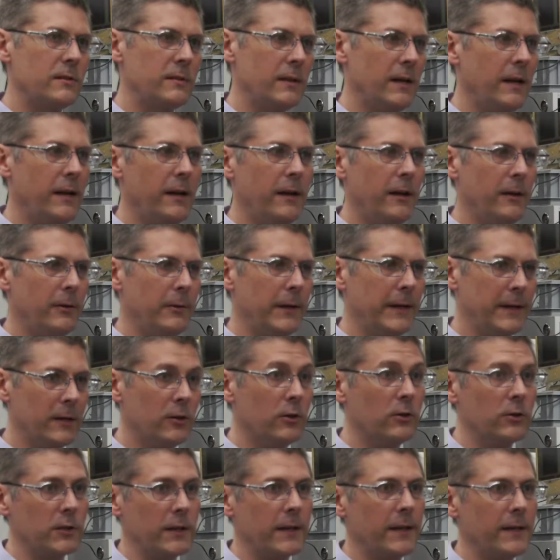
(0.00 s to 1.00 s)
Uh, in
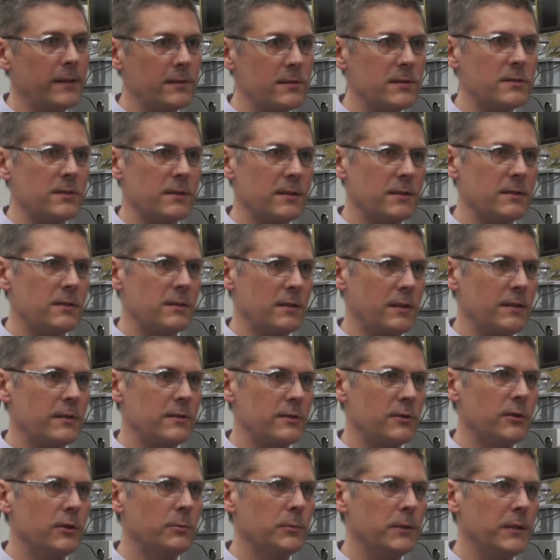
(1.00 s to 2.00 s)
all cases, it's,
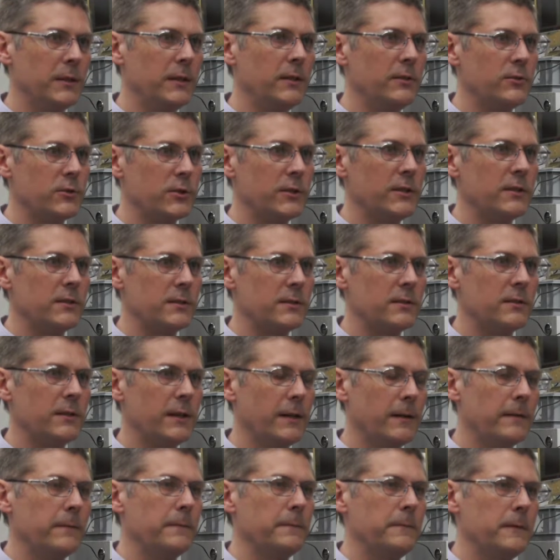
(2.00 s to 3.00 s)
it's normally heat treated.
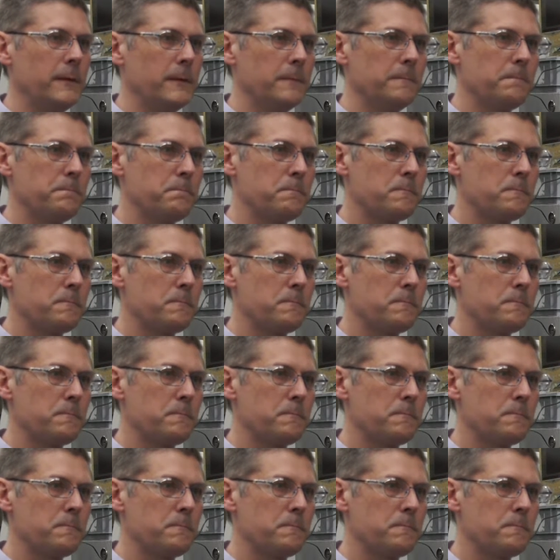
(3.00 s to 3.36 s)
Yeah, yeah.